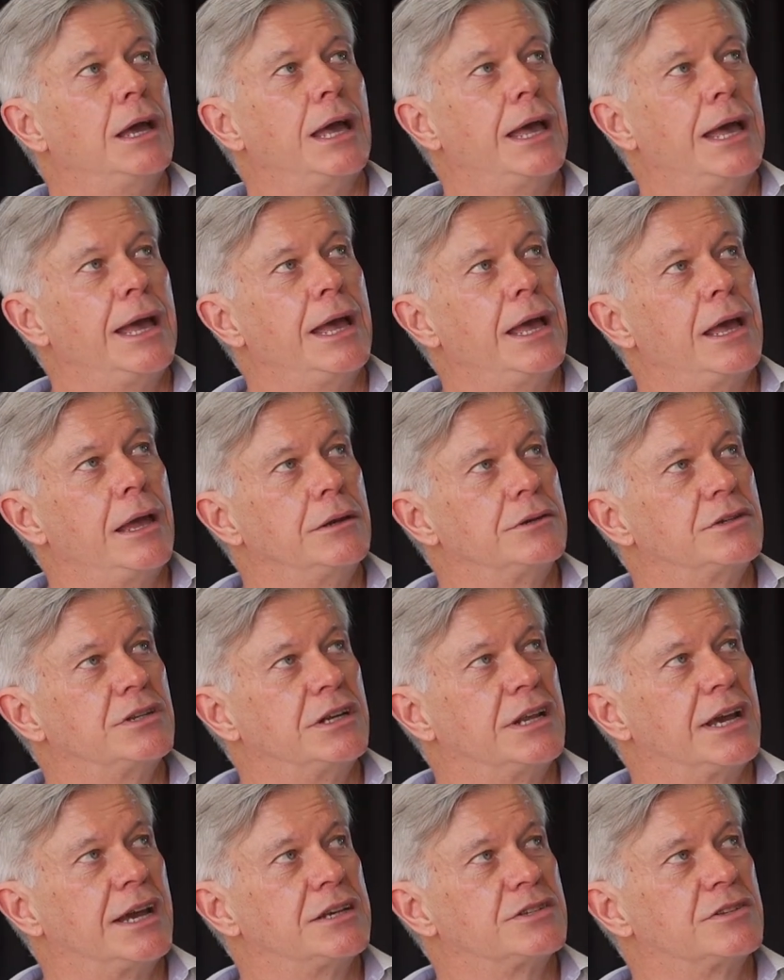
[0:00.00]
And
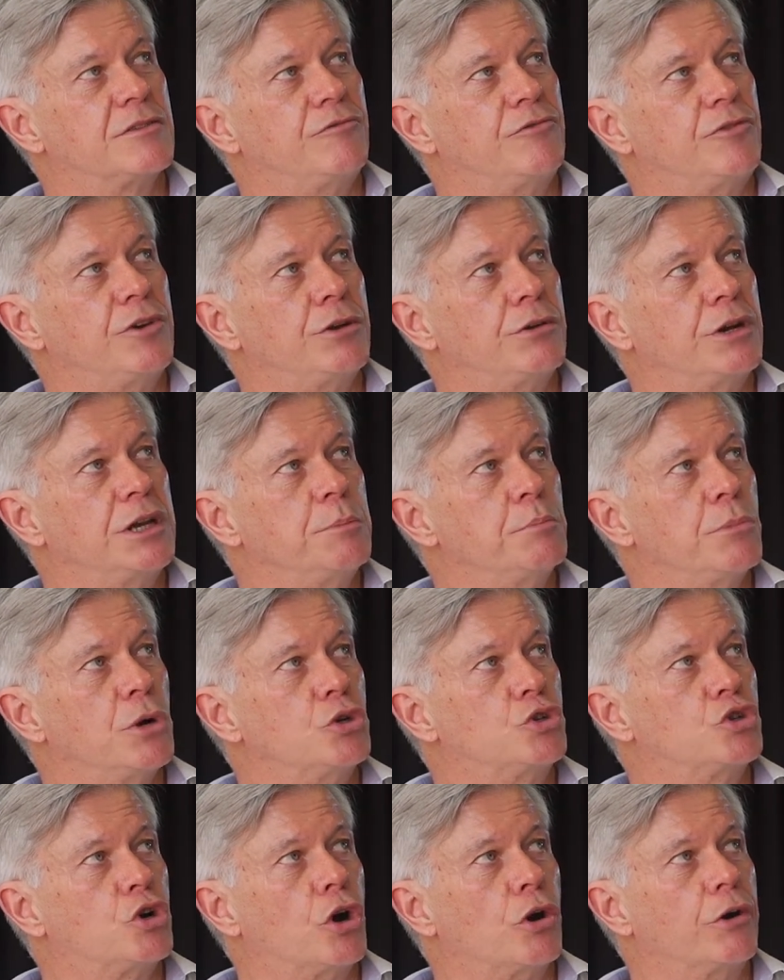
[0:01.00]
it has a very
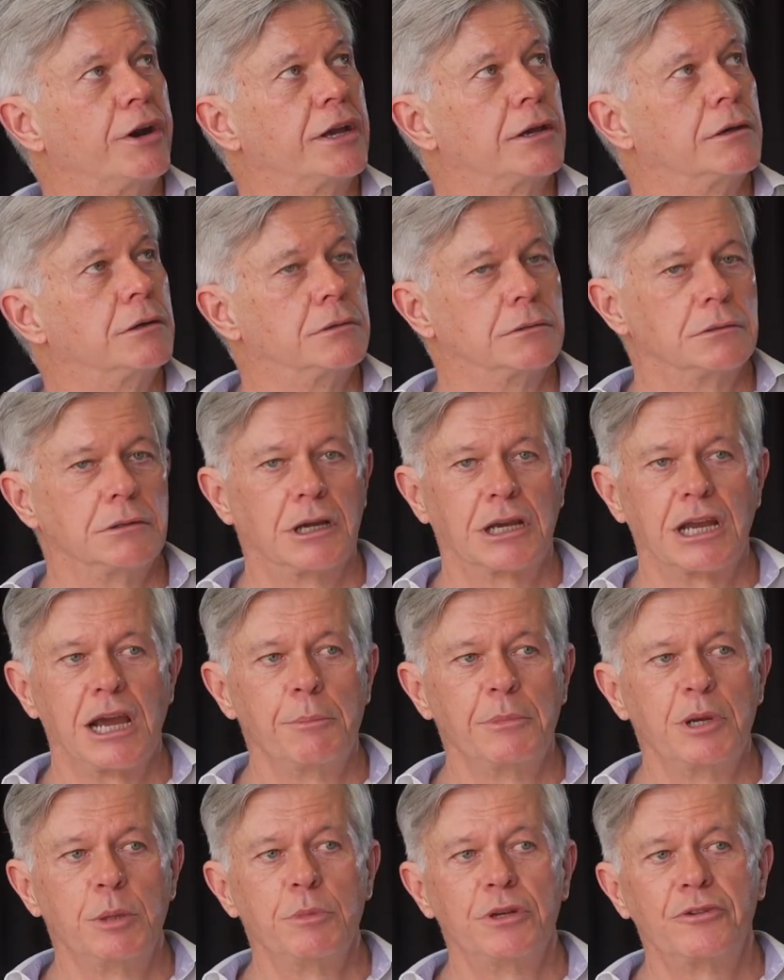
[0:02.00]
motoric
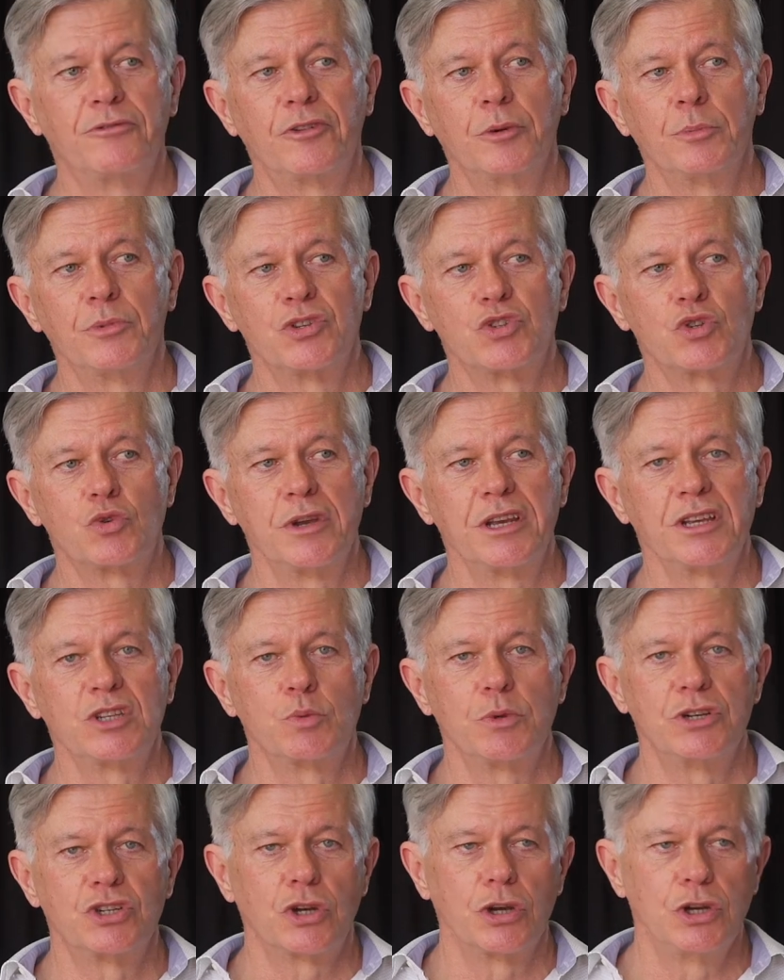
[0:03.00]
accompaniment from the strings,
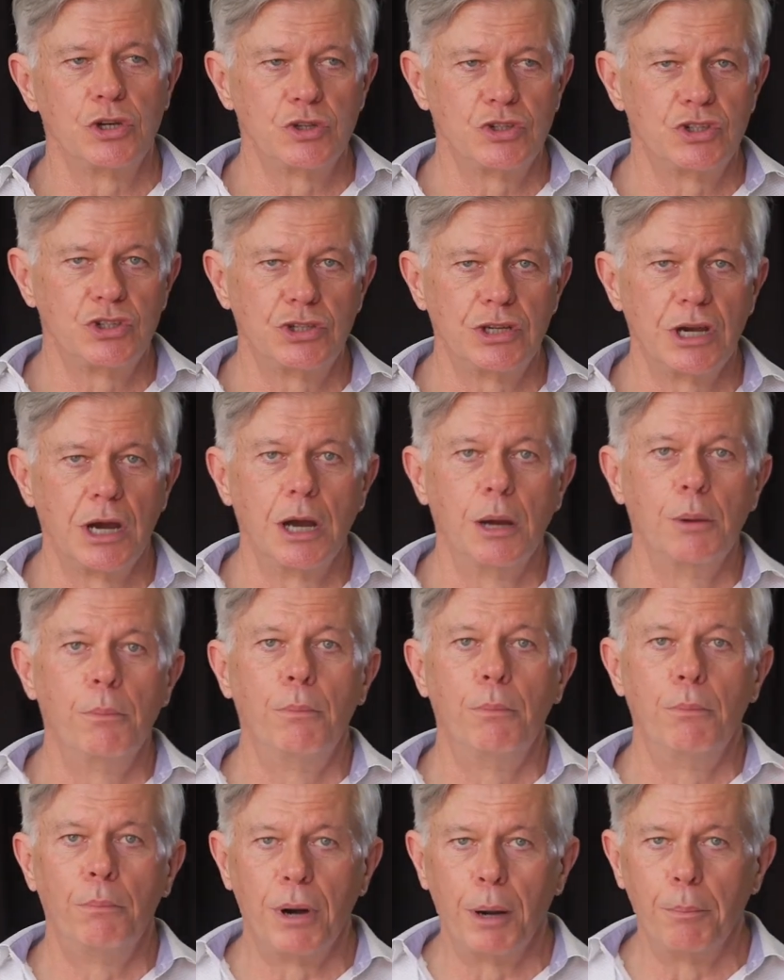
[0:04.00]
which goes dum,
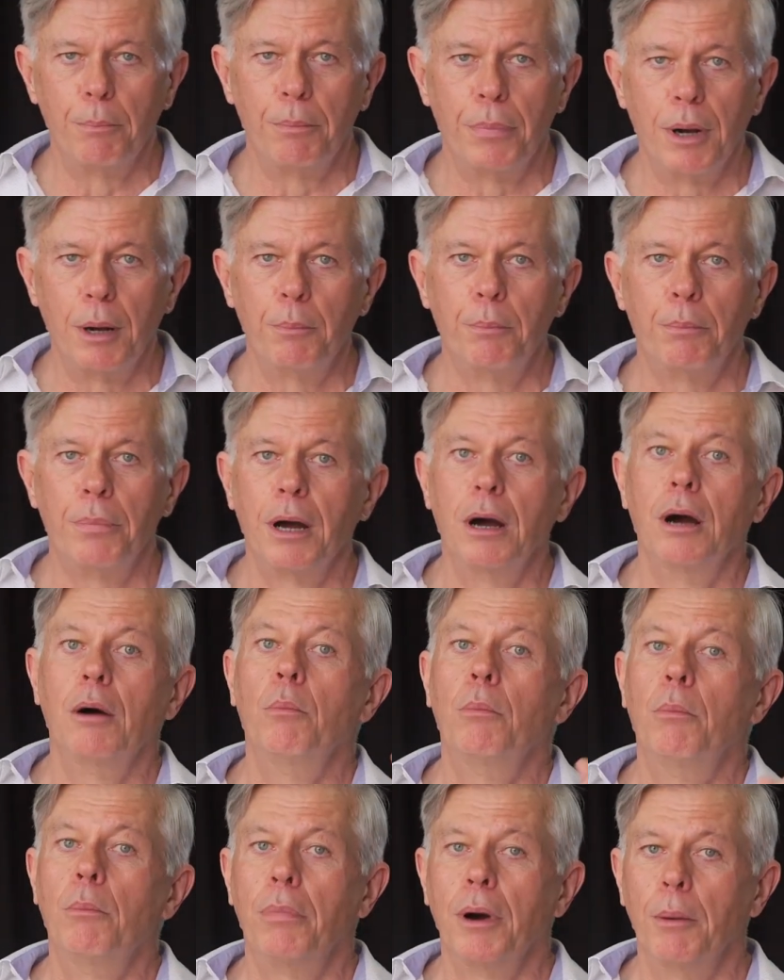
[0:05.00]
bum, bum,
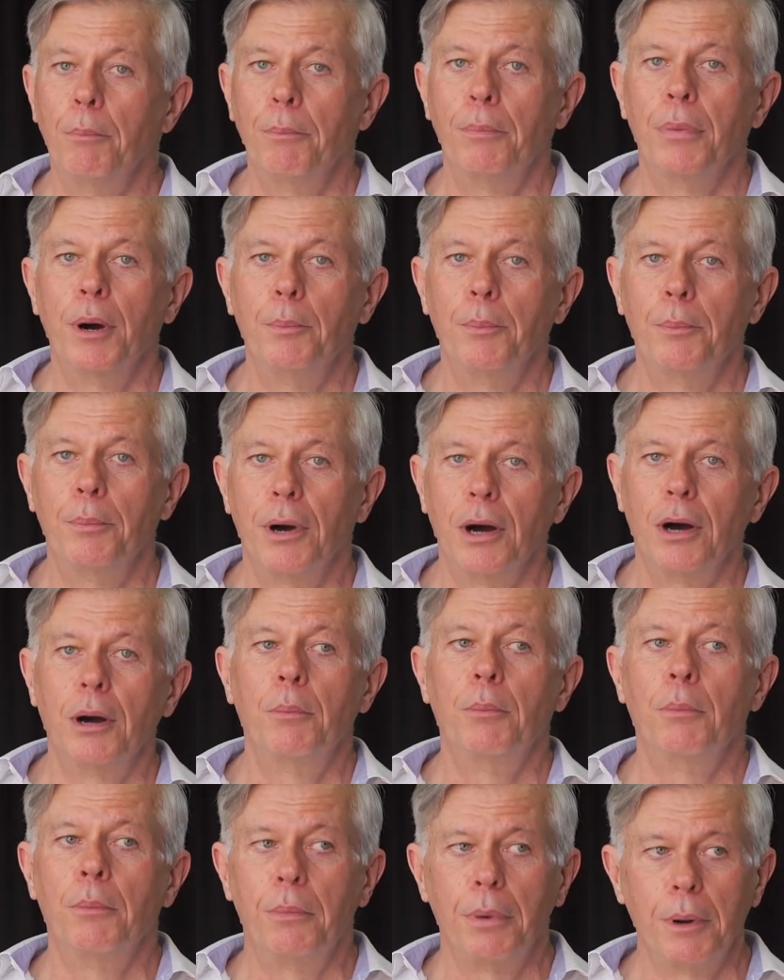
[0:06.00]
bum, bum, bum,
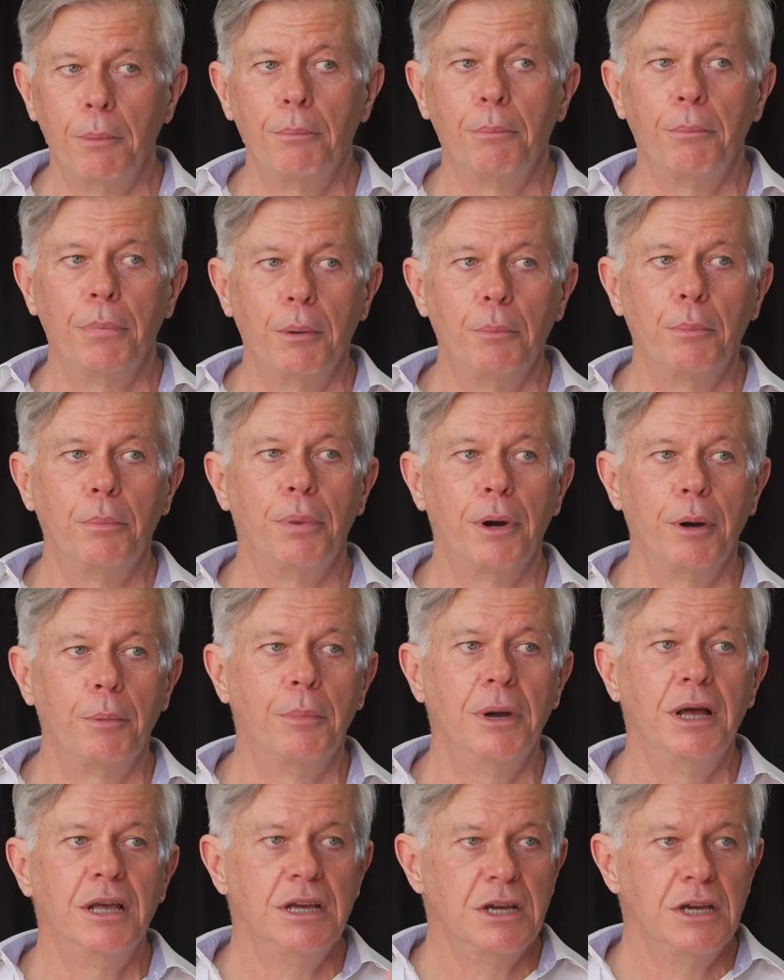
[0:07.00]
bum, bum, bum, bum.